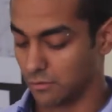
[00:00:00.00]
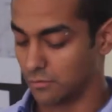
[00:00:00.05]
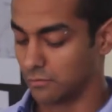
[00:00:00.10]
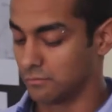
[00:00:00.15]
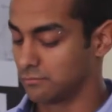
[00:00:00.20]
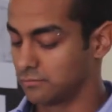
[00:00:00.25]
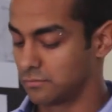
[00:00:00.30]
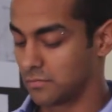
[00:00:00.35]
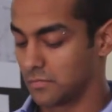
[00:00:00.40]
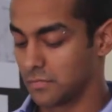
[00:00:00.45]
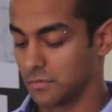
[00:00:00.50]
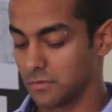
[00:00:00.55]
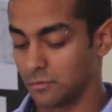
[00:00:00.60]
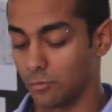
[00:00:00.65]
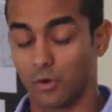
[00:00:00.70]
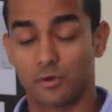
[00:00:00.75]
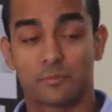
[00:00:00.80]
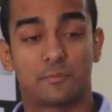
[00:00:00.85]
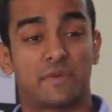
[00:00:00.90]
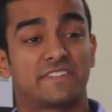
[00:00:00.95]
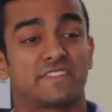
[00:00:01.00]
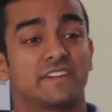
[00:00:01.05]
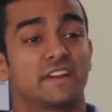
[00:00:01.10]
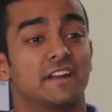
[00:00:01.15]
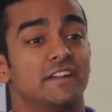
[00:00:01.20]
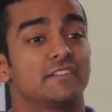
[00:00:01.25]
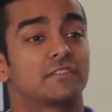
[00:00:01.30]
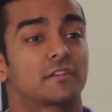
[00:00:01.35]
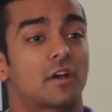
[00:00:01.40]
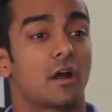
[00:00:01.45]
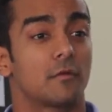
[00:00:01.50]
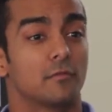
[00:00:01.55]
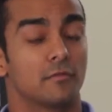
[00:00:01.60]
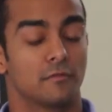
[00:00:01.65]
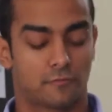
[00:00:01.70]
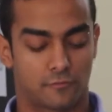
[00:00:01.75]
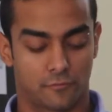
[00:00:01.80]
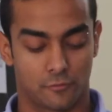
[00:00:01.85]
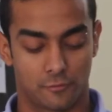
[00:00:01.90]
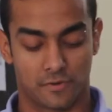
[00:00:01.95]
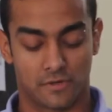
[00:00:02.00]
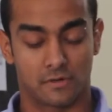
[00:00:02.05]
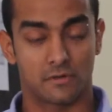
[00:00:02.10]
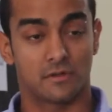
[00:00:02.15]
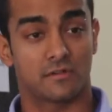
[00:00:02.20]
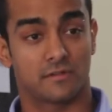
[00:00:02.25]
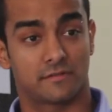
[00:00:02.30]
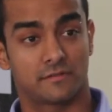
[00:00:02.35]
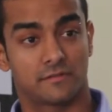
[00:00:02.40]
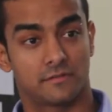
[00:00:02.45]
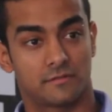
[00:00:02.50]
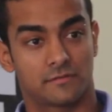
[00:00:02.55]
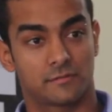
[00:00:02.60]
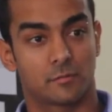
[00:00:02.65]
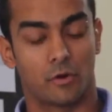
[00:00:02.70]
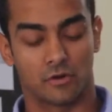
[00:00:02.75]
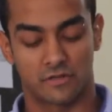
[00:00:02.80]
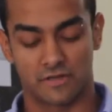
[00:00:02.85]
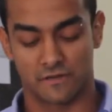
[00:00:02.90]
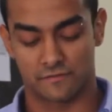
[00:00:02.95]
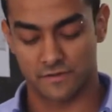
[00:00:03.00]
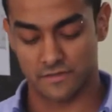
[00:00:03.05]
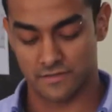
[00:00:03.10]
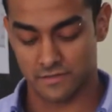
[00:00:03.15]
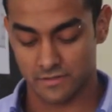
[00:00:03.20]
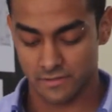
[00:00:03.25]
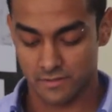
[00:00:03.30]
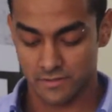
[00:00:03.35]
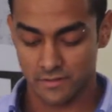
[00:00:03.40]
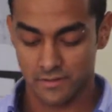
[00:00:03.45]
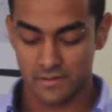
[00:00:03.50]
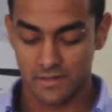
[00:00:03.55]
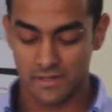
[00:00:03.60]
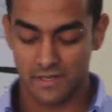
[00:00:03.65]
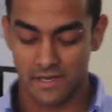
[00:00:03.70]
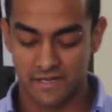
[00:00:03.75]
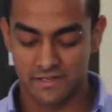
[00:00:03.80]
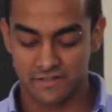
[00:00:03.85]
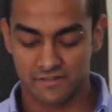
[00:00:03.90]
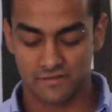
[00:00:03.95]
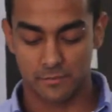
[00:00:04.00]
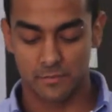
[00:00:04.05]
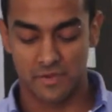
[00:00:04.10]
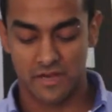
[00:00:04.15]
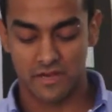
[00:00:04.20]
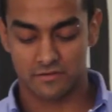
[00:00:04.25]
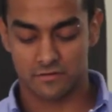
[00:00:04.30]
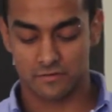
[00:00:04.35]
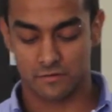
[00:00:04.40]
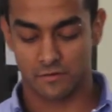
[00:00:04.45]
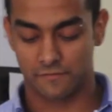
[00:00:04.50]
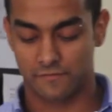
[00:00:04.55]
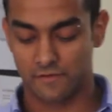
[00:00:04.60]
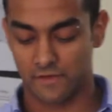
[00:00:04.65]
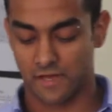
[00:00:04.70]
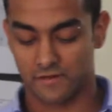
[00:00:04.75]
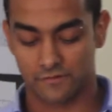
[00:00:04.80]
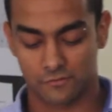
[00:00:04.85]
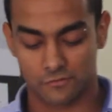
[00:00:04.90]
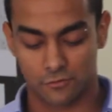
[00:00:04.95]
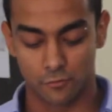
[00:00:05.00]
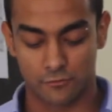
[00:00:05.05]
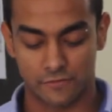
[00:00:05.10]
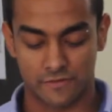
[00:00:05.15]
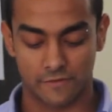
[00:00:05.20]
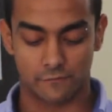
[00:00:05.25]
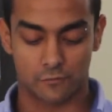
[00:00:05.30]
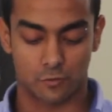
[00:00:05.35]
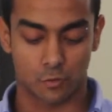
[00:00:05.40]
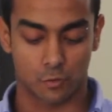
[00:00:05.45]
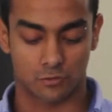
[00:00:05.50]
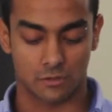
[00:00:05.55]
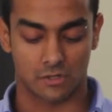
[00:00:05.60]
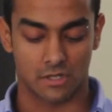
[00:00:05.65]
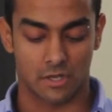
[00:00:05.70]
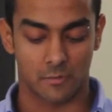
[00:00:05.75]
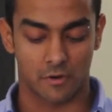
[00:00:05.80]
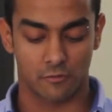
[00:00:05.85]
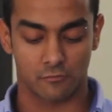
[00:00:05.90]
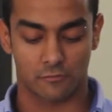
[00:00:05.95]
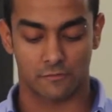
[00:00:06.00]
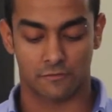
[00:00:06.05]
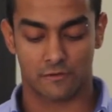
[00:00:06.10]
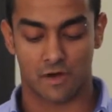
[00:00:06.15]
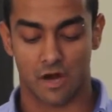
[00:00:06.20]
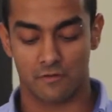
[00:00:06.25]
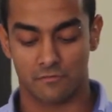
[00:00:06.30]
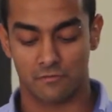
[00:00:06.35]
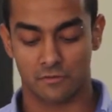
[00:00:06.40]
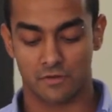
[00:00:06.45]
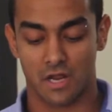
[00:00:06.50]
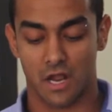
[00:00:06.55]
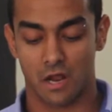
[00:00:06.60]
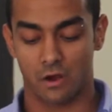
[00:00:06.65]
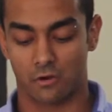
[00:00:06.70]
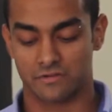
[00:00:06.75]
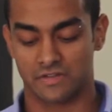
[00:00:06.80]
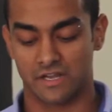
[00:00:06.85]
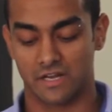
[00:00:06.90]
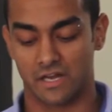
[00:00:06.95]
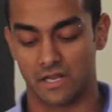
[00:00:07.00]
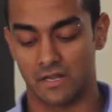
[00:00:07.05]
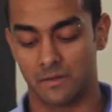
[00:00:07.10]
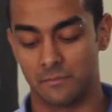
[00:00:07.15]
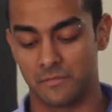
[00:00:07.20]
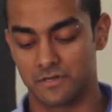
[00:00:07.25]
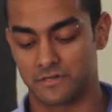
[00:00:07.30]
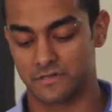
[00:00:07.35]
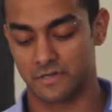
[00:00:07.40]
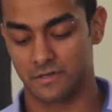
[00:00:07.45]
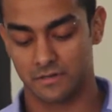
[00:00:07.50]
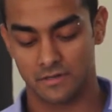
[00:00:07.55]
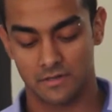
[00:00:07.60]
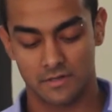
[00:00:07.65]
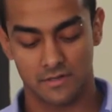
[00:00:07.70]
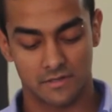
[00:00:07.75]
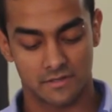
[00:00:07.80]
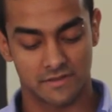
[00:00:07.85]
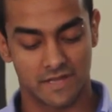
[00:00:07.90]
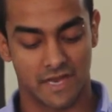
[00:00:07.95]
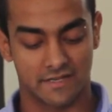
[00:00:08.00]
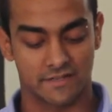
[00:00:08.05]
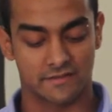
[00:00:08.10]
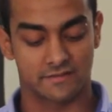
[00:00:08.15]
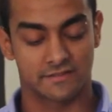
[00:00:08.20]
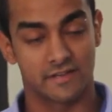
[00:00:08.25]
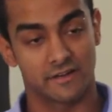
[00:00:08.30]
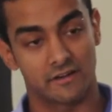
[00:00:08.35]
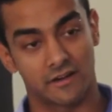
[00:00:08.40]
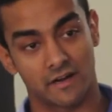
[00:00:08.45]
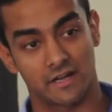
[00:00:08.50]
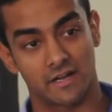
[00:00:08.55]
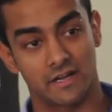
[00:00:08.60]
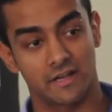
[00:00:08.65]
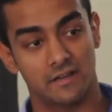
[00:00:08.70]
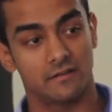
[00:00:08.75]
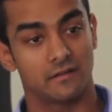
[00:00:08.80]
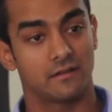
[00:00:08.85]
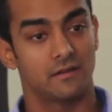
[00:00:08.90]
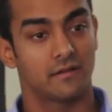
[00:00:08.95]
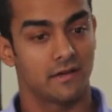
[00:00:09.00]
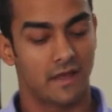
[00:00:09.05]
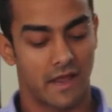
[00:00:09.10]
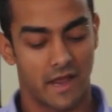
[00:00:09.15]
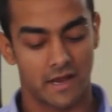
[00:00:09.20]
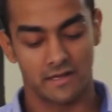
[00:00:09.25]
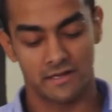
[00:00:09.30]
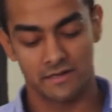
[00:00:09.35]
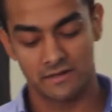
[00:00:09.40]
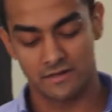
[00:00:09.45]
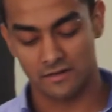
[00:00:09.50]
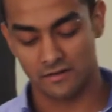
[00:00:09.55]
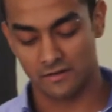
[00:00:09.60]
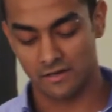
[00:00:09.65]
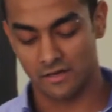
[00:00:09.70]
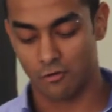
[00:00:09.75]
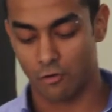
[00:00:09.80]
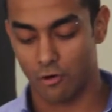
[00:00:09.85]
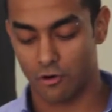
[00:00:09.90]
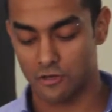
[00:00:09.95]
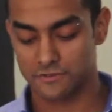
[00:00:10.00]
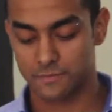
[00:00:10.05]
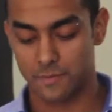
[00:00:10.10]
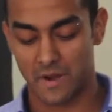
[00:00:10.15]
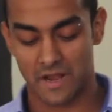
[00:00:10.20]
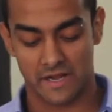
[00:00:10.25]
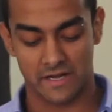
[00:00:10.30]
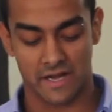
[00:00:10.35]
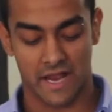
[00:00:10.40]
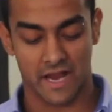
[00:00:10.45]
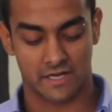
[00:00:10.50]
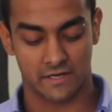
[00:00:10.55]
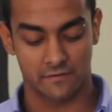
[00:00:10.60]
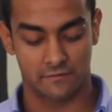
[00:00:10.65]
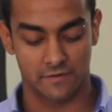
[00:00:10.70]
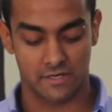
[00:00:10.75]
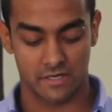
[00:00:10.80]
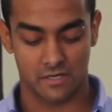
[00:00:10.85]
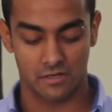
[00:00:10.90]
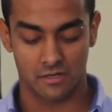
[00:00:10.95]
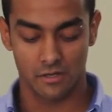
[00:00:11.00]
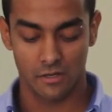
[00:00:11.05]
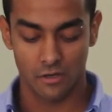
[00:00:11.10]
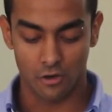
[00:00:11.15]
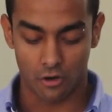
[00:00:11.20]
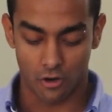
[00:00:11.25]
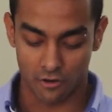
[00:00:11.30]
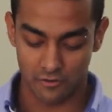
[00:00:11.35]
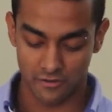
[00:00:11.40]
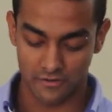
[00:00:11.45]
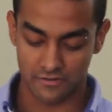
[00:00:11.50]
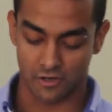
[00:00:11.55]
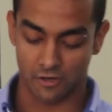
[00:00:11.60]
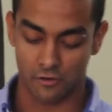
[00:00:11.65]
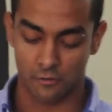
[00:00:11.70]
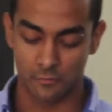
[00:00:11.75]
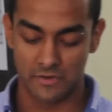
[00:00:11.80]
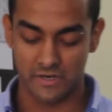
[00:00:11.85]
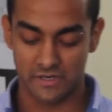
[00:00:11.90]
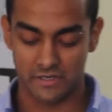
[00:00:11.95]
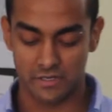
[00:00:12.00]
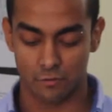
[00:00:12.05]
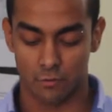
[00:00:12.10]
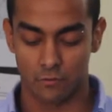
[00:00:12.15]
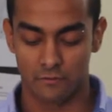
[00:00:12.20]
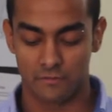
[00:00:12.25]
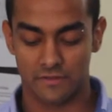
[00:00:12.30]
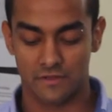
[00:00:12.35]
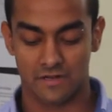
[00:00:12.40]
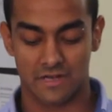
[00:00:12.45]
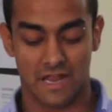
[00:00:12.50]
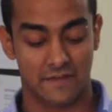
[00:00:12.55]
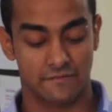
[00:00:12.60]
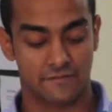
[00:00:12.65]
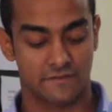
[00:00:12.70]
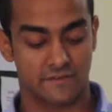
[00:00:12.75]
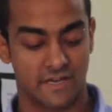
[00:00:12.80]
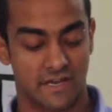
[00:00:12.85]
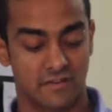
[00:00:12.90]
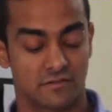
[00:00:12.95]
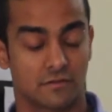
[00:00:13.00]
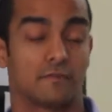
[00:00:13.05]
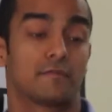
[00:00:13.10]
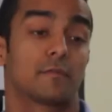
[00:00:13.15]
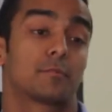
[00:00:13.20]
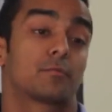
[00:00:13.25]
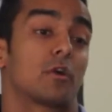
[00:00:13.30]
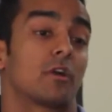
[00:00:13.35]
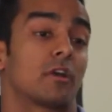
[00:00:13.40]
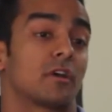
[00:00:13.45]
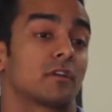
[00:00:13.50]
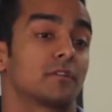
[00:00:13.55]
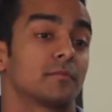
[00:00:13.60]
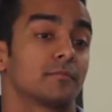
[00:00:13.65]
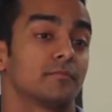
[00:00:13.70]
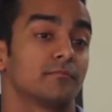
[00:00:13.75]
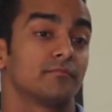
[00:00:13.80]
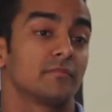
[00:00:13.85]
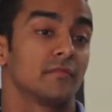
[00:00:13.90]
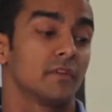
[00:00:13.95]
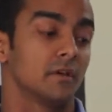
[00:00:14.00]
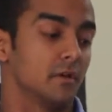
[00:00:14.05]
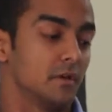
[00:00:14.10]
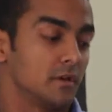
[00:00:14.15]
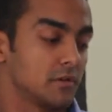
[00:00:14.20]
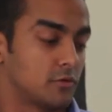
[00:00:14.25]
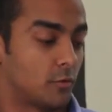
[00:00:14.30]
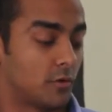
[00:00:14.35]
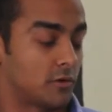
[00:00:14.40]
what basically is carbon footprint? A small definition. It is a measure of the exclusive total amount of carbon dioxide emission that is directly and indirectly caused by an activity or is accumulated over the life stage of a product. So